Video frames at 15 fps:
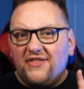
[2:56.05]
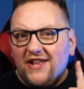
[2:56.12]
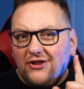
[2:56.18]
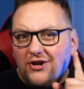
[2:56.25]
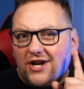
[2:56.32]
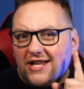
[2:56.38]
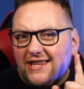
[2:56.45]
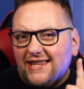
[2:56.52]
they
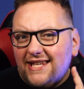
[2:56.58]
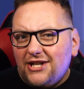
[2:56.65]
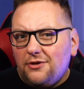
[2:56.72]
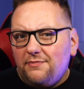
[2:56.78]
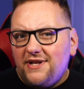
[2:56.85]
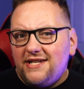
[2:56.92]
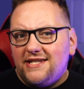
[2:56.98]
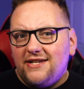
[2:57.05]
look a
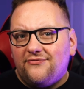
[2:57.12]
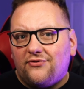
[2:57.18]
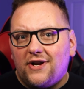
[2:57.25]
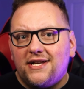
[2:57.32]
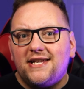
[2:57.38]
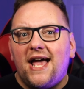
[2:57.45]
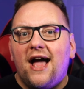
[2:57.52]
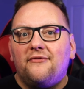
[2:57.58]
little bit
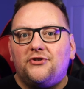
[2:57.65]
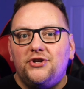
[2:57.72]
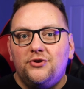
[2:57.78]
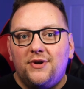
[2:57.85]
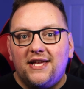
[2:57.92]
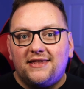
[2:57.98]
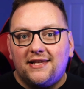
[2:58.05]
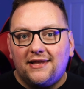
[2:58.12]
different after
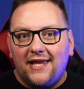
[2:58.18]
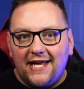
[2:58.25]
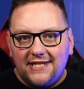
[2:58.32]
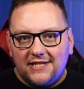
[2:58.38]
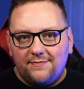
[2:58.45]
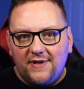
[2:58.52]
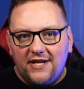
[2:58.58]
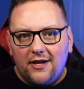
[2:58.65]
you get the
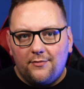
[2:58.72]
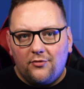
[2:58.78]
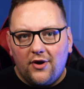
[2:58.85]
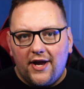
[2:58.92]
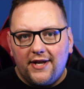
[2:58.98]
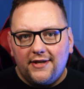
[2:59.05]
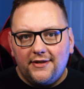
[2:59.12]
light speed upgrade.